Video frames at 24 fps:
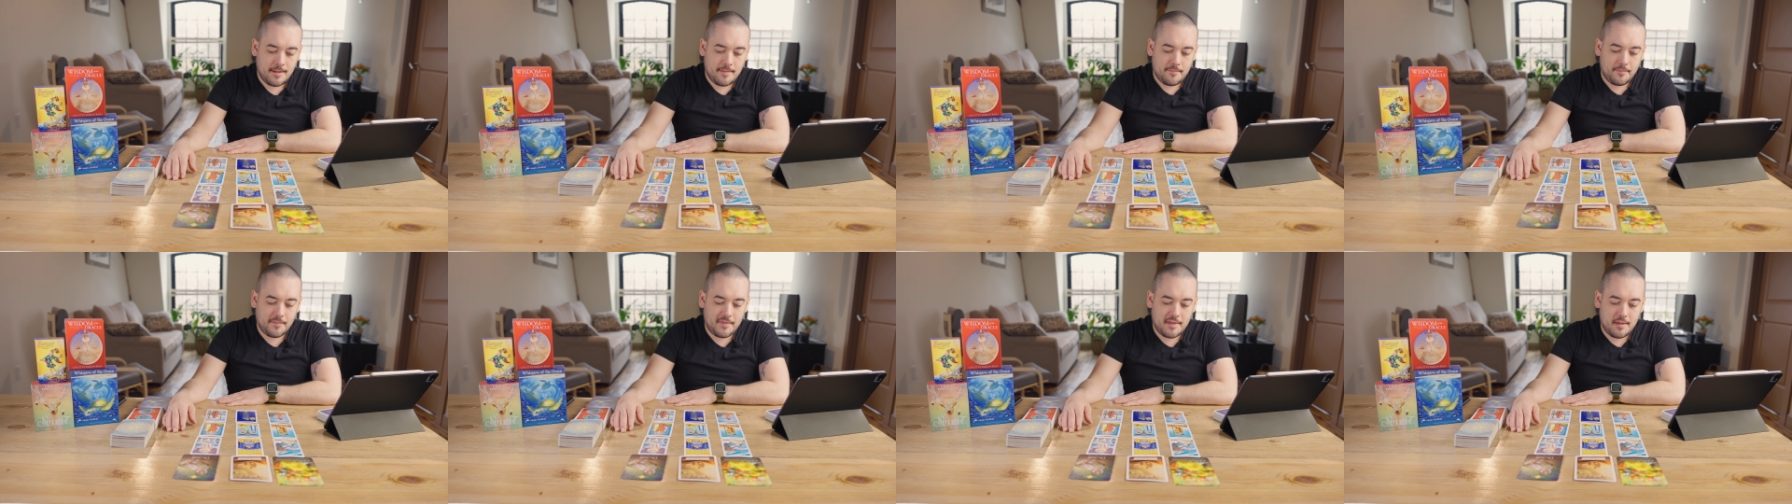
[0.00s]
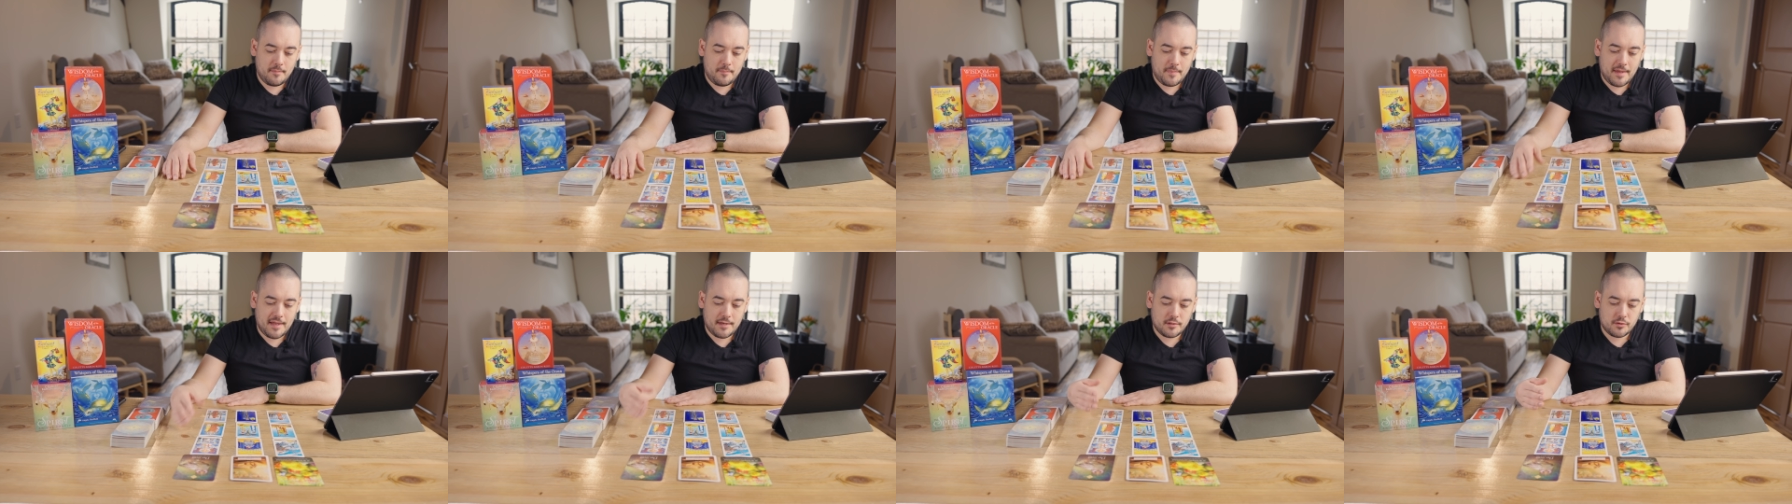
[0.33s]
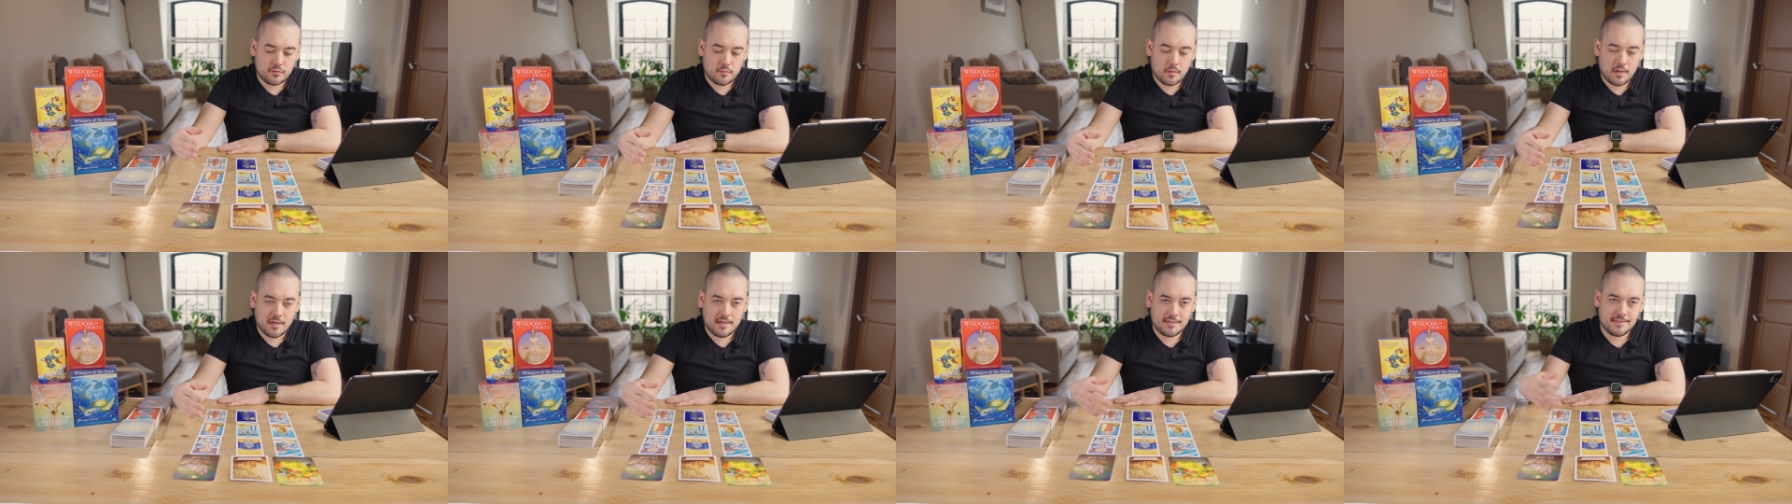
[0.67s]
the Page
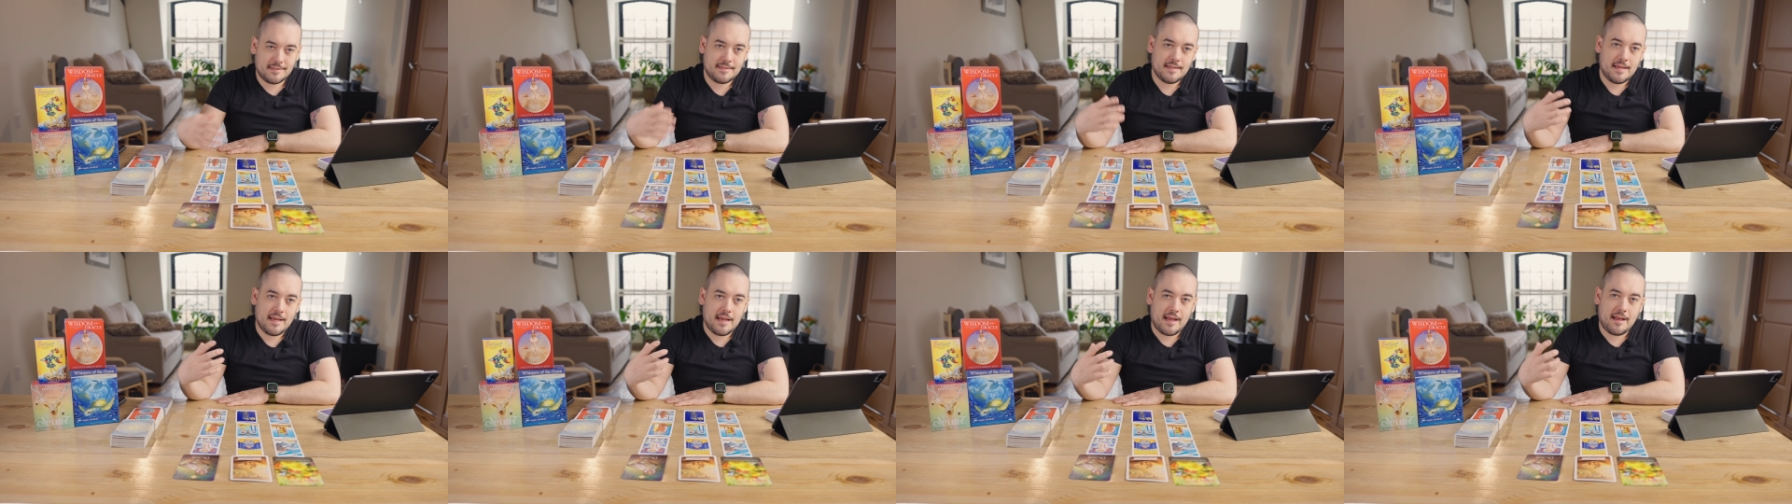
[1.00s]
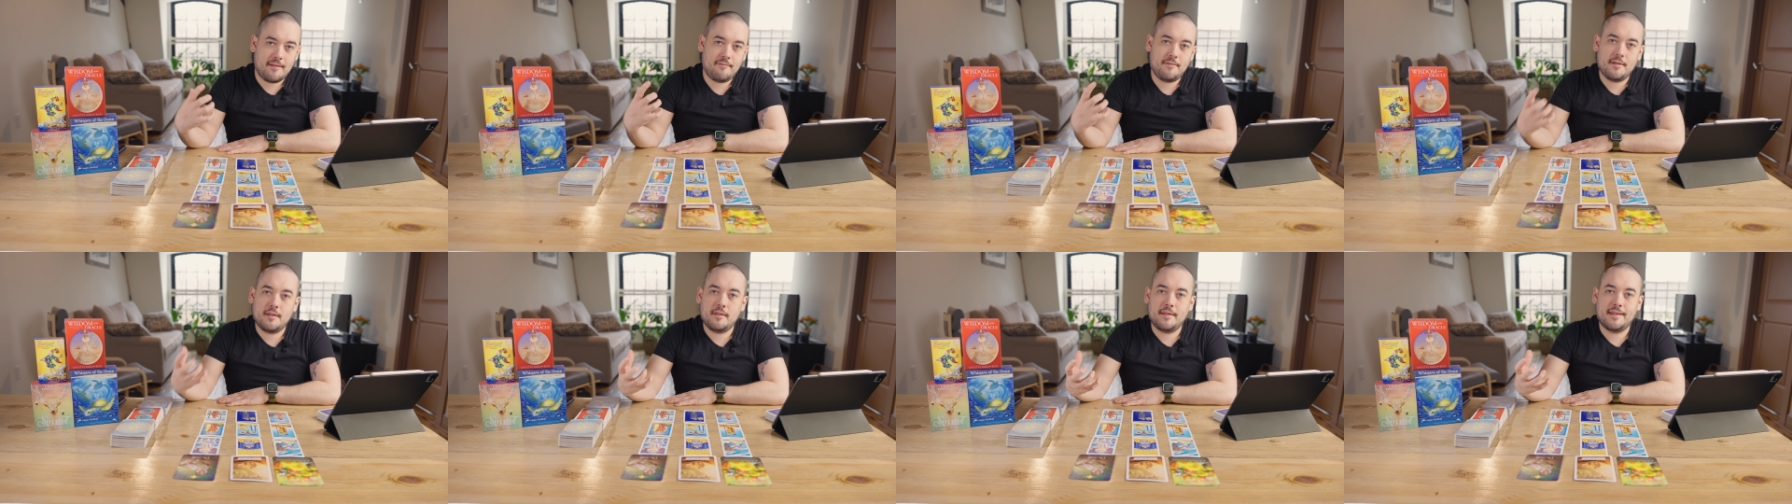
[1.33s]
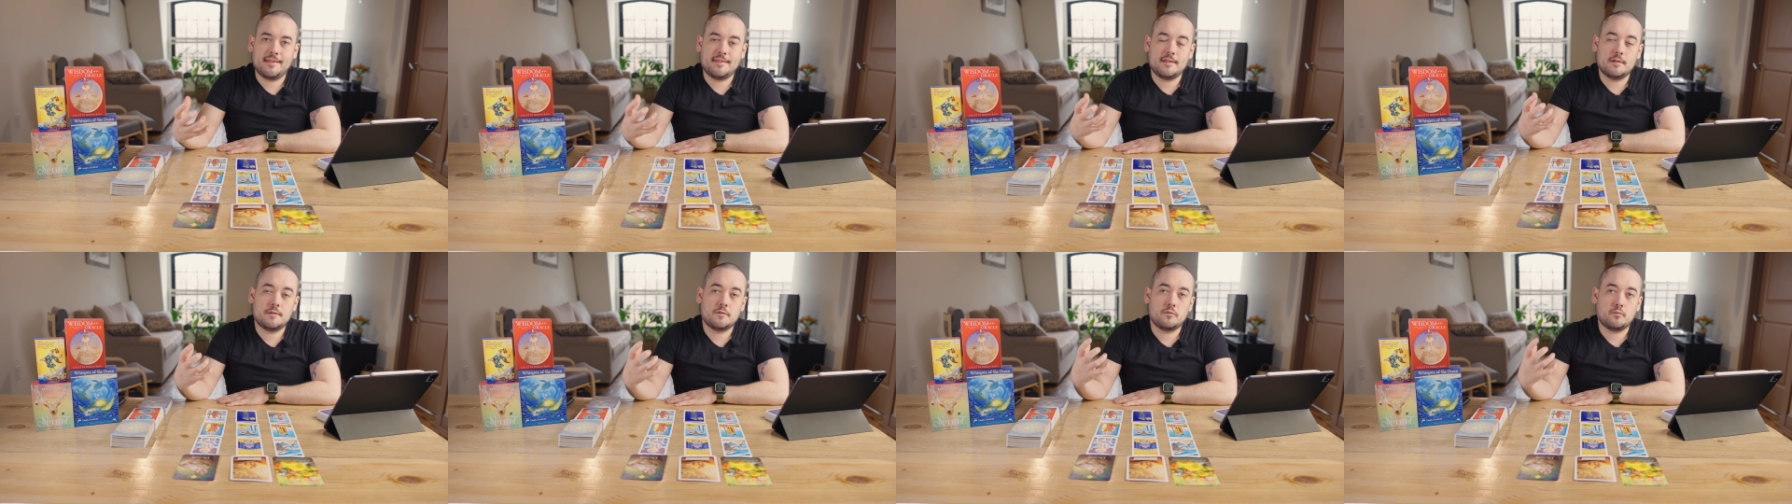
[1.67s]
of Wands, I feel
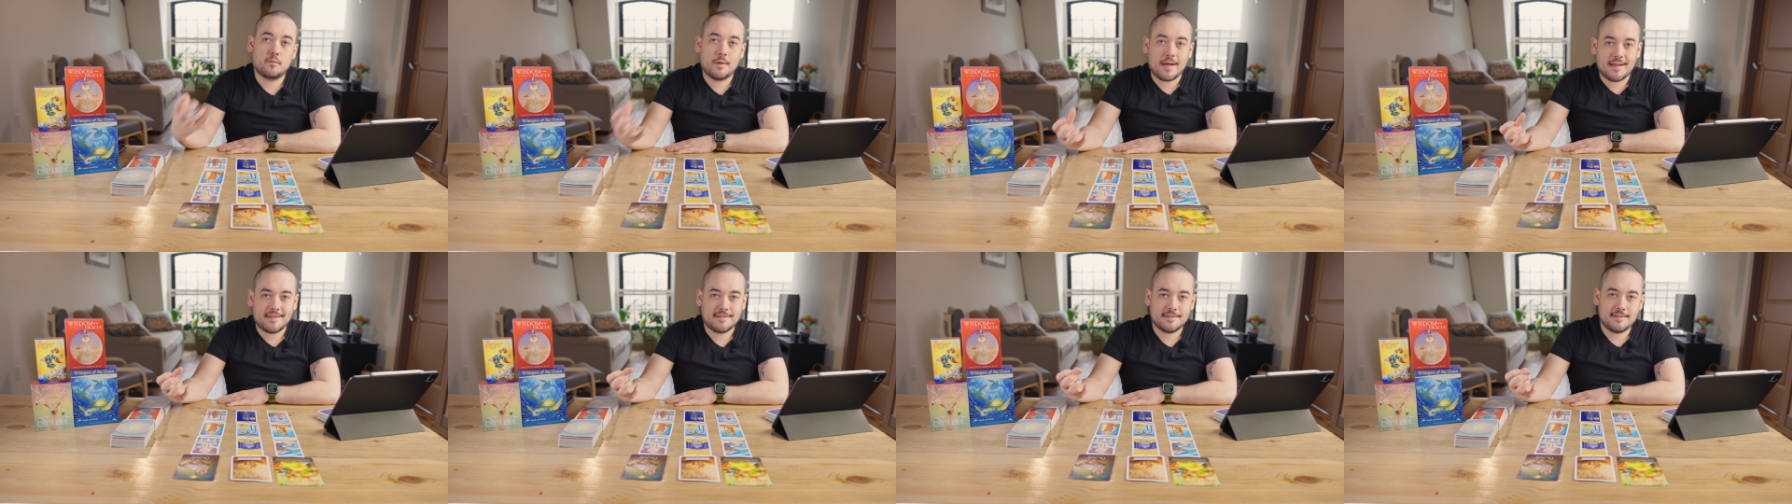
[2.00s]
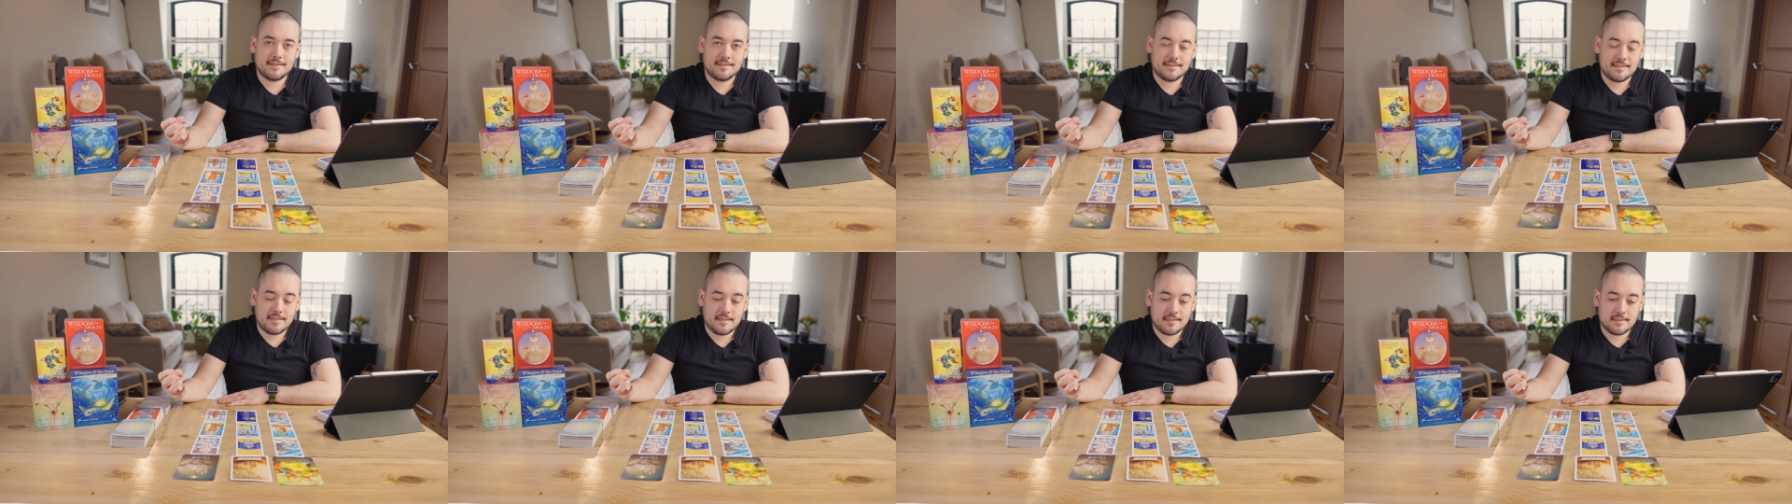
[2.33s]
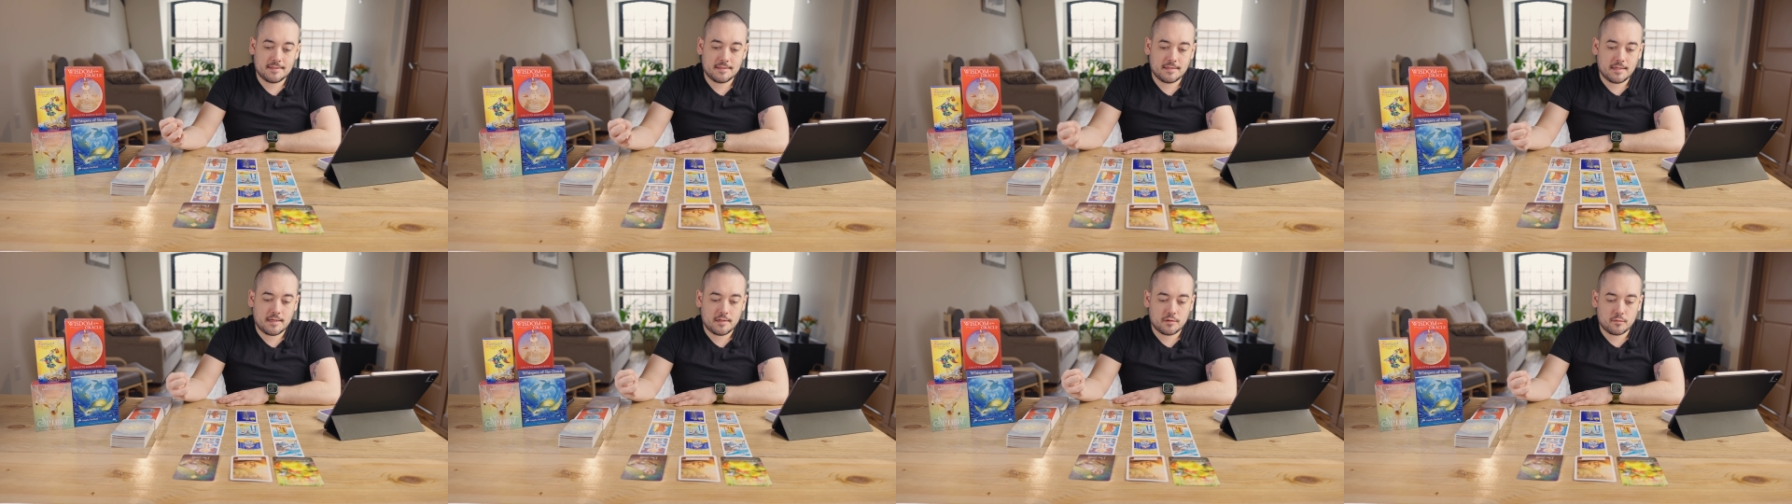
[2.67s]
like this
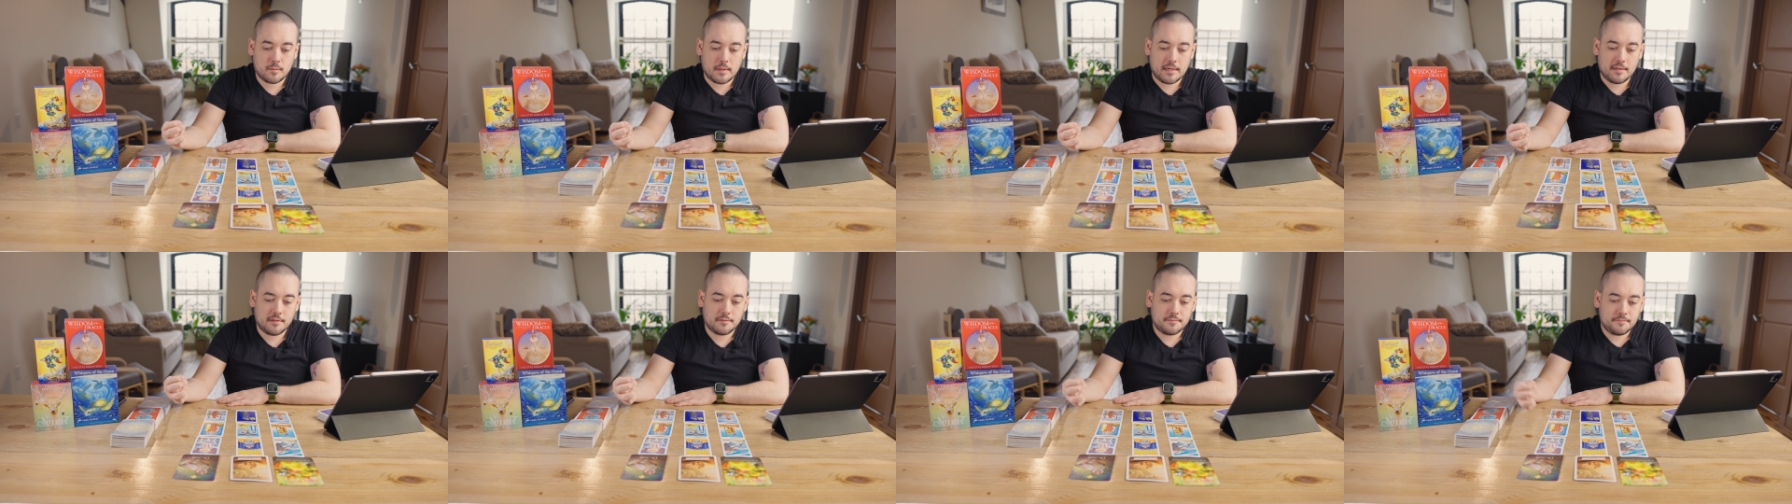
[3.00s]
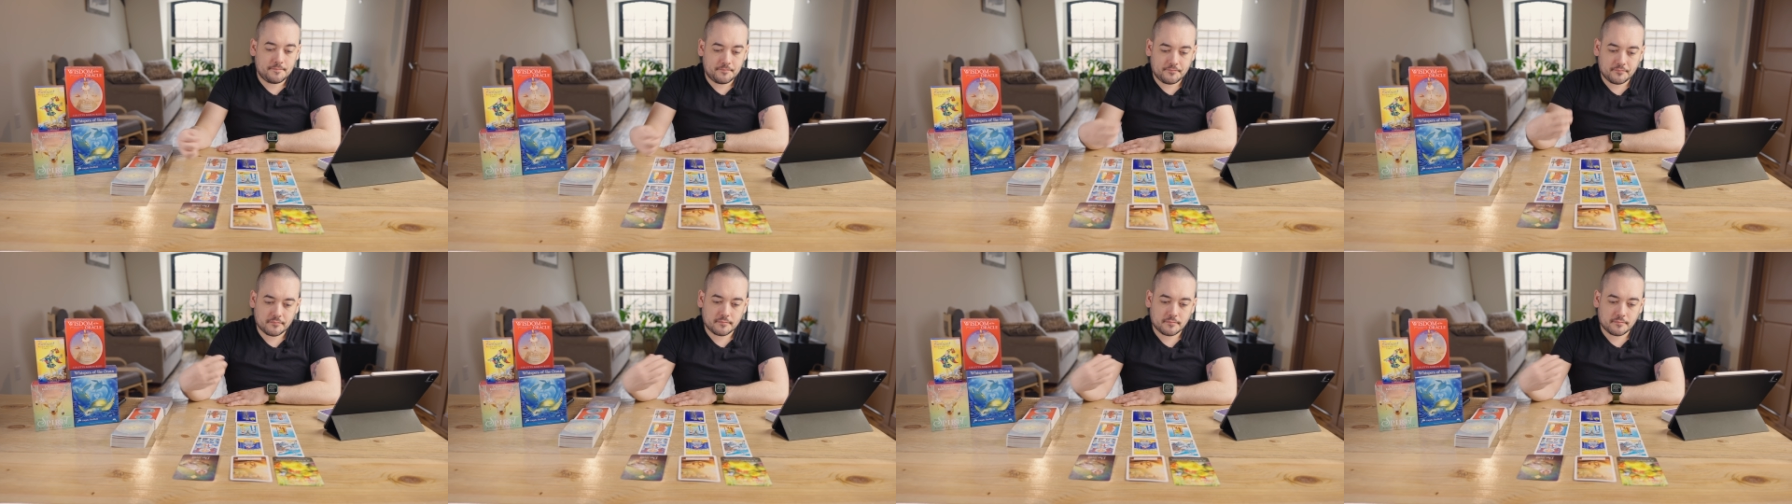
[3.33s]
restlessness as well.